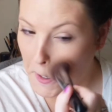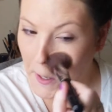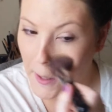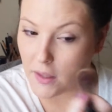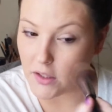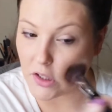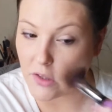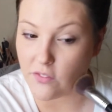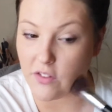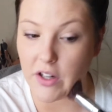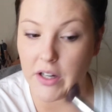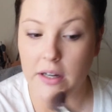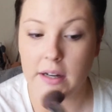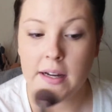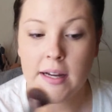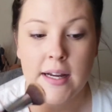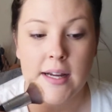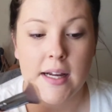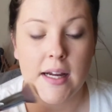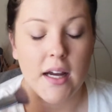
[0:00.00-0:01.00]
all
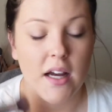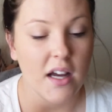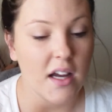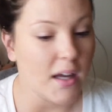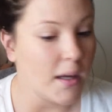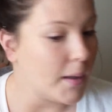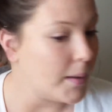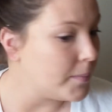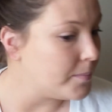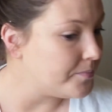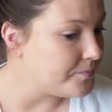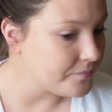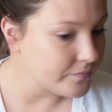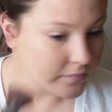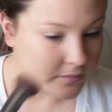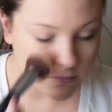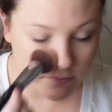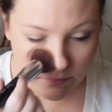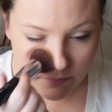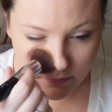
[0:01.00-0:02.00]
over,
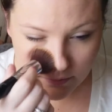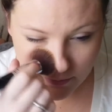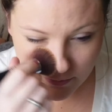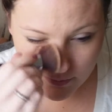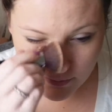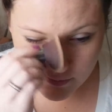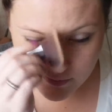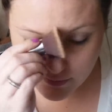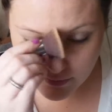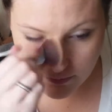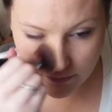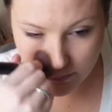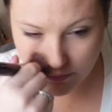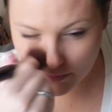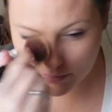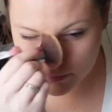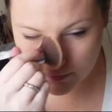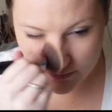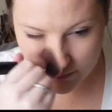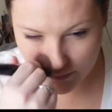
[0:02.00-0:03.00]

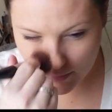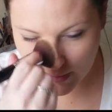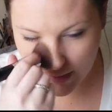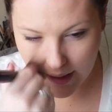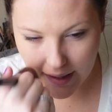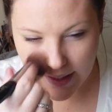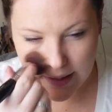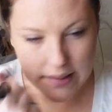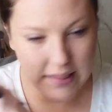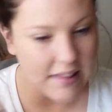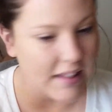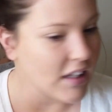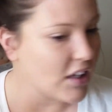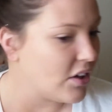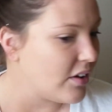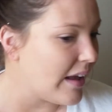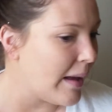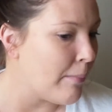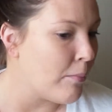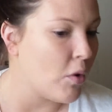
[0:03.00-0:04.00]
I
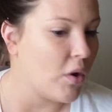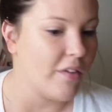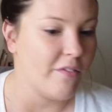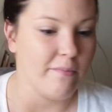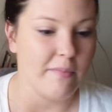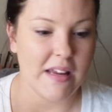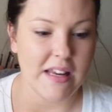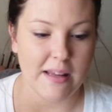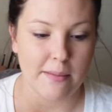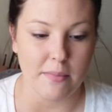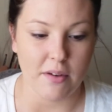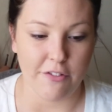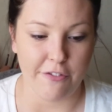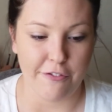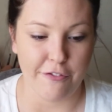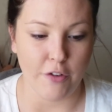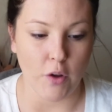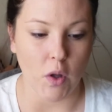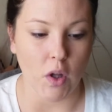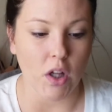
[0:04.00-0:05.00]
think you get more of medium to
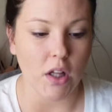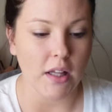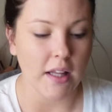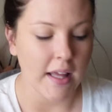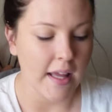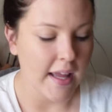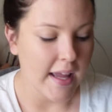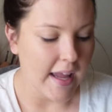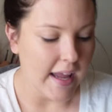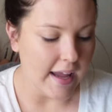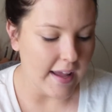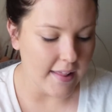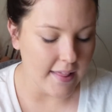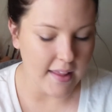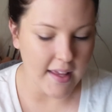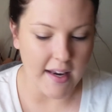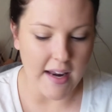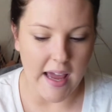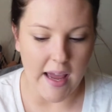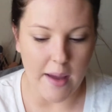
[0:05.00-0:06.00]
full.
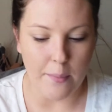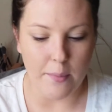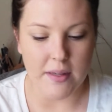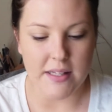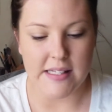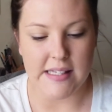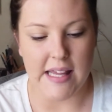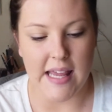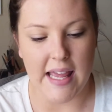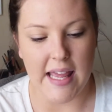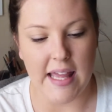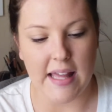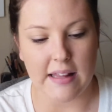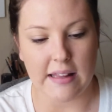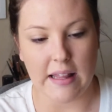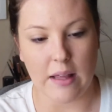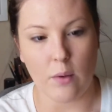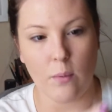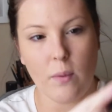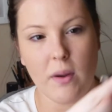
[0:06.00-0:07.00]
And then I would
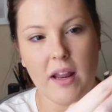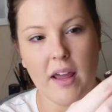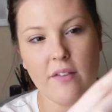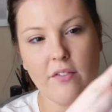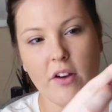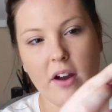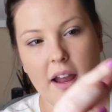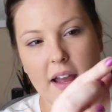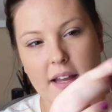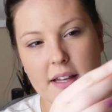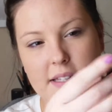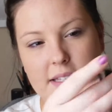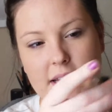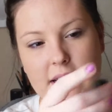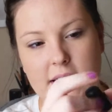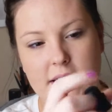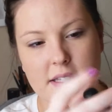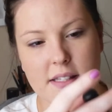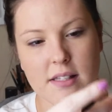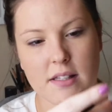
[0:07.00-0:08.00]
take like whatever
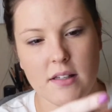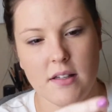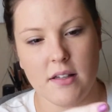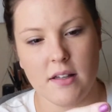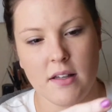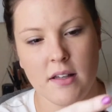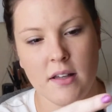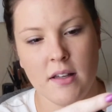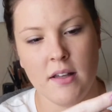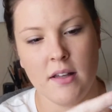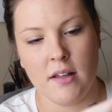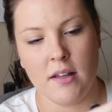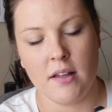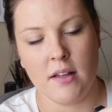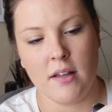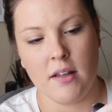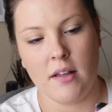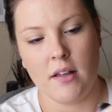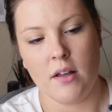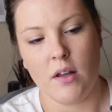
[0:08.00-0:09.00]
excess
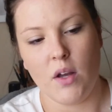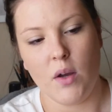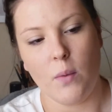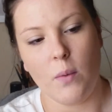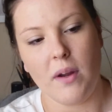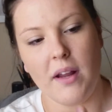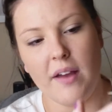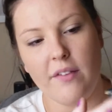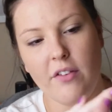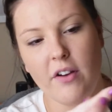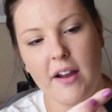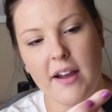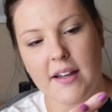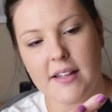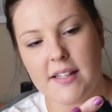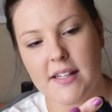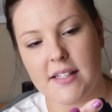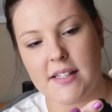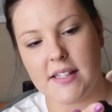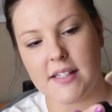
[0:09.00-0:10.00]

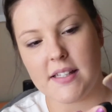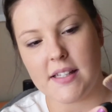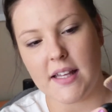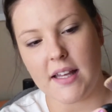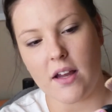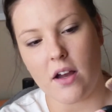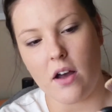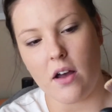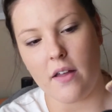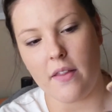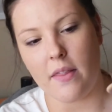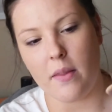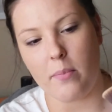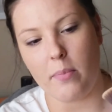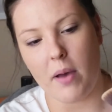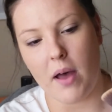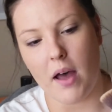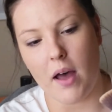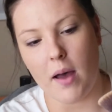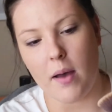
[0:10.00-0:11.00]
is like on the
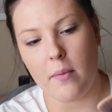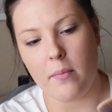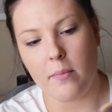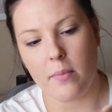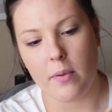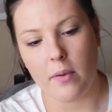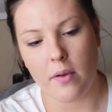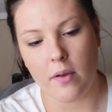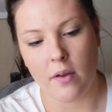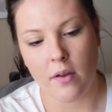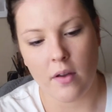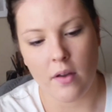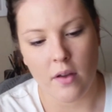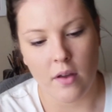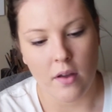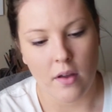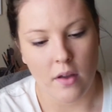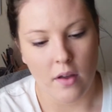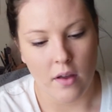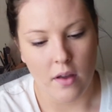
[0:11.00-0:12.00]
pump,
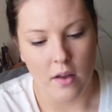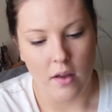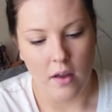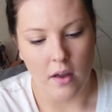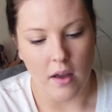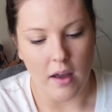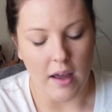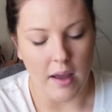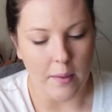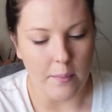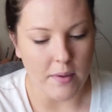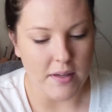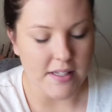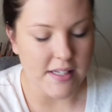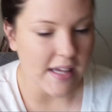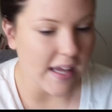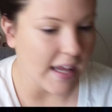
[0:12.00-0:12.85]
I would